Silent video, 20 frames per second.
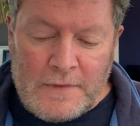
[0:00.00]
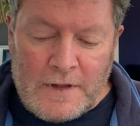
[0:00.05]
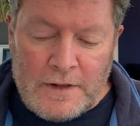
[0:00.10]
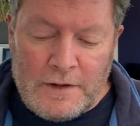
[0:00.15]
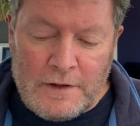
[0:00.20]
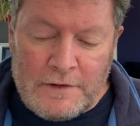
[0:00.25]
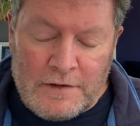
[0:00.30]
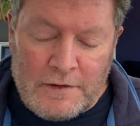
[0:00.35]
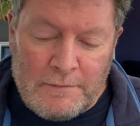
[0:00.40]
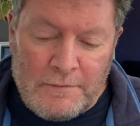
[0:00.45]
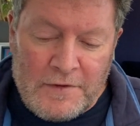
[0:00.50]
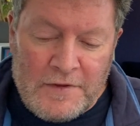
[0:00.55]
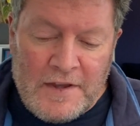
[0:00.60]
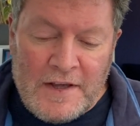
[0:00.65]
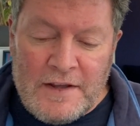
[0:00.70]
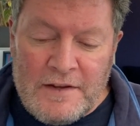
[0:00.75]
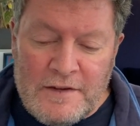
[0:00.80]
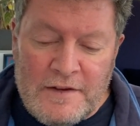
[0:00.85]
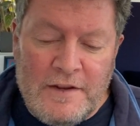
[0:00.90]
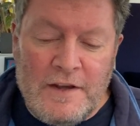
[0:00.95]
There's some
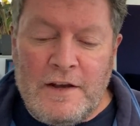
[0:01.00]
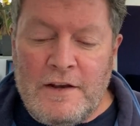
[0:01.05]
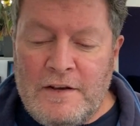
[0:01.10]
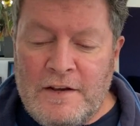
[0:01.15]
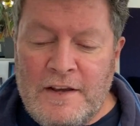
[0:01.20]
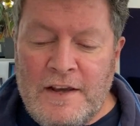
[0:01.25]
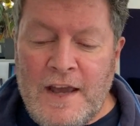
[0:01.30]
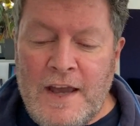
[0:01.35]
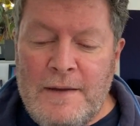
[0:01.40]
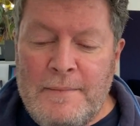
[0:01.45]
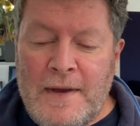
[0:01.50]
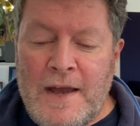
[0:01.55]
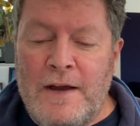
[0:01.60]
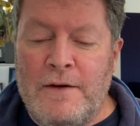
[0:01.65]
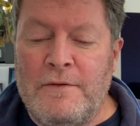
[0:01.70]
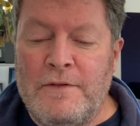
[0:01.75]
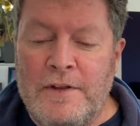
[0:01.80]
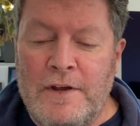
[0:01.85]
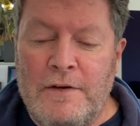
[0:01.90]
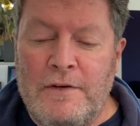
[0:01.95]
things that came
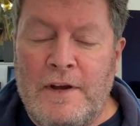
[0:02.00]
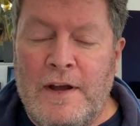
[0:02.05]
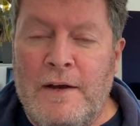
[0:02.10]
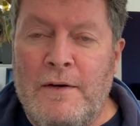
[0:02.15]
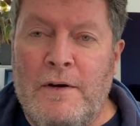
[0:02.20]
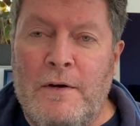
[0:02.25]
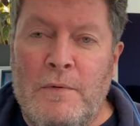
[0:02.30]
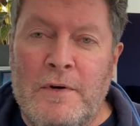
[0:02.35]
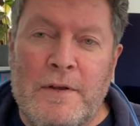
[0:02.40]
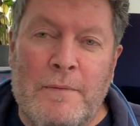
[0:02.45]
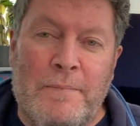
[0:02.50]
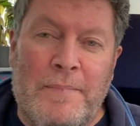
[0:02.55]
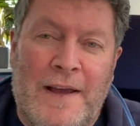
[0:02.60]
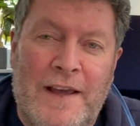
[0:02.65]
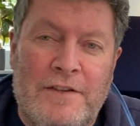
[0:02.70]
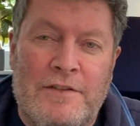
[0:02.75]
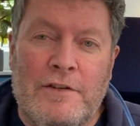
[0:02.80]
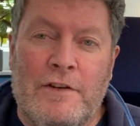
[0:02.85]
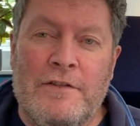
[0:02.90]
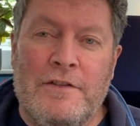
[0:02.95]
out that I want to
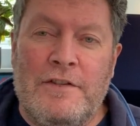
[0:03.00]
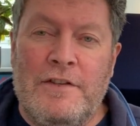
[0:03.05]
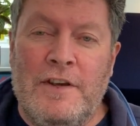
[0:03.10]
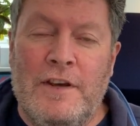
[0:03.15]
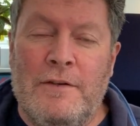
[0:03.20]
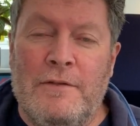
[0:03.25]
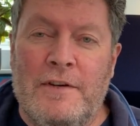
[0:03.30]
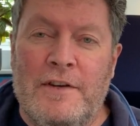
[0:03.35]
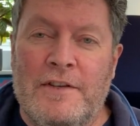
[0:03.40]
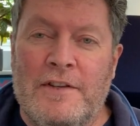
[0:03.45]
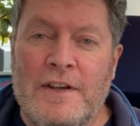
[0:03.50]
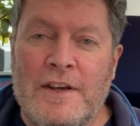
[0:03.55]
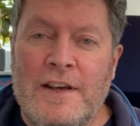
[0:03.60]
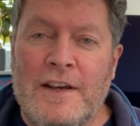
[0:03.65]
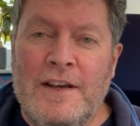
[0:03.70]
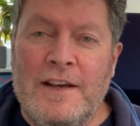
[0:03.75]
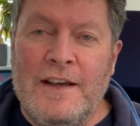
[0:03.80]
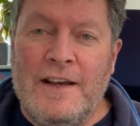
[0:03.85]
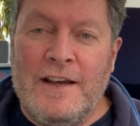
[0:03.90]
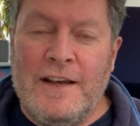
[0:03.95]
pass on to you as
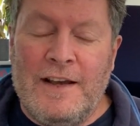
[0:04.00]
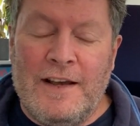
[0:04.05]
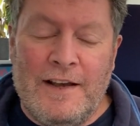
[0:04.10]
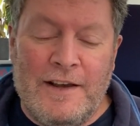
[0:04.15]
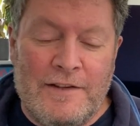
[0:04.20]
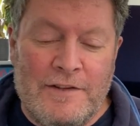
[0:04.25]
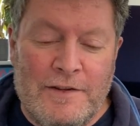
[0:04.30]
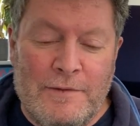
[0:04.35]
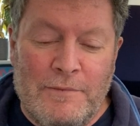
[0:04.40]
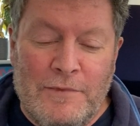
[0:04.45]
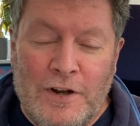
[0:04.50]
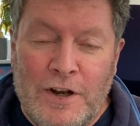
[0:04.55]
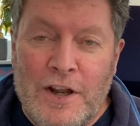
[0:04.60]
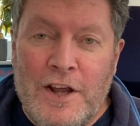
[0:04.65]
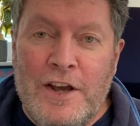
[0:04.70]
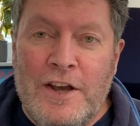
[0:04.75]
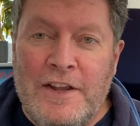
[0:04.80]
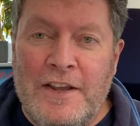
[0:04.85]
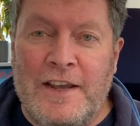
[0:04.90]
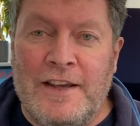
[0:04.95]
some
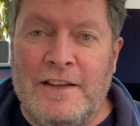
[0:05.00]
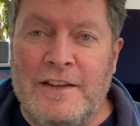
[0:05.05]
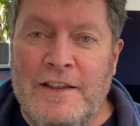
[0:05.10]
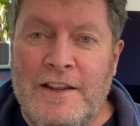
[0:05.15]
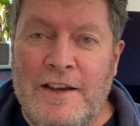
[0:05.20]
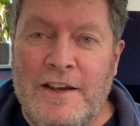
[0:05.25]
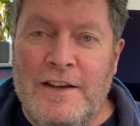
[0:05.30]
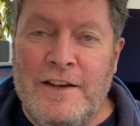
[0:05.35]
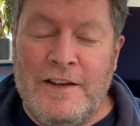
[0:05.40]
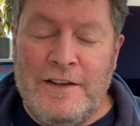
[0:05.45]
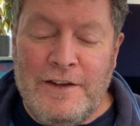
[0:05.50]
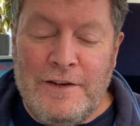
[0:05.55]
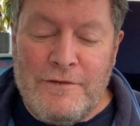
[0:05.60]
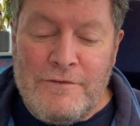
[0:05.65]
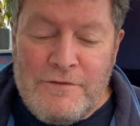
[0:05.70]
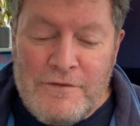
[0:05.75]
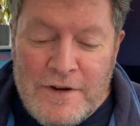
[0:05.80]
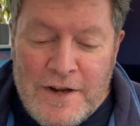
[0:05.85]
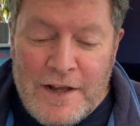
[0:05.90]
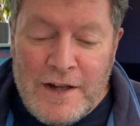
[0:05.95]
learning that you
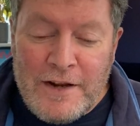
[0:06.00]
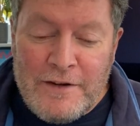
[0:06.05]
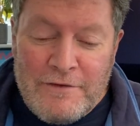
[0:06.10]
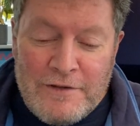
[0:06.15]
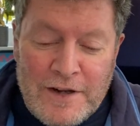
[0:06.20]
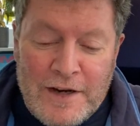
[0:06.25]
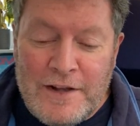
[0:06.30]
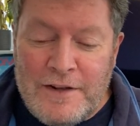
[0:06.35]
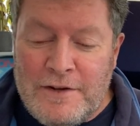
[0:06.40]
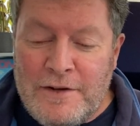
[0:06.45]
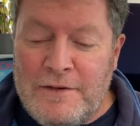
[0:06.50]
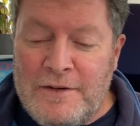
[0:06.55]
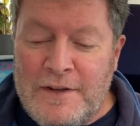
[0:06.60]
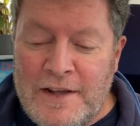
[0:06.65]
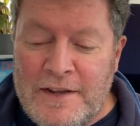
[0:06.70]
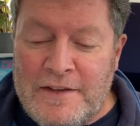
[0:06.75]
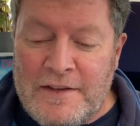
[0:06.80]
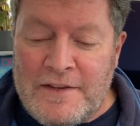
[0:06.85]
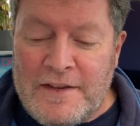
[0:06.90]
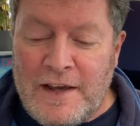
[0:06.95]
really, really do
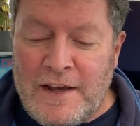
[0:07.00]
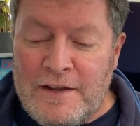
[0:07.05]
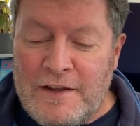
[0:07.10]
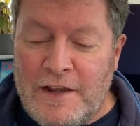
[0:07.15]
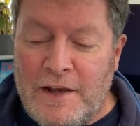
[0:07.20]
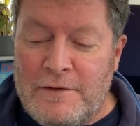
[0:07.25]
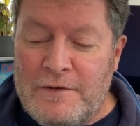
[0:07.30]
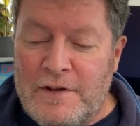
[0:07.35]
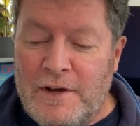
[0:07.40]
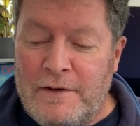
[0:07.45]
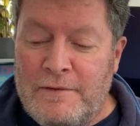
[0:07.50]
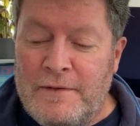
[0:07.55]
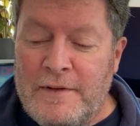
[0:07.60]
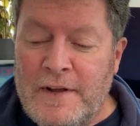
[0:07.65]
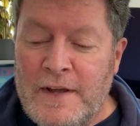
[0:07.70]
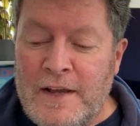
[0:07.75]
need to take note of.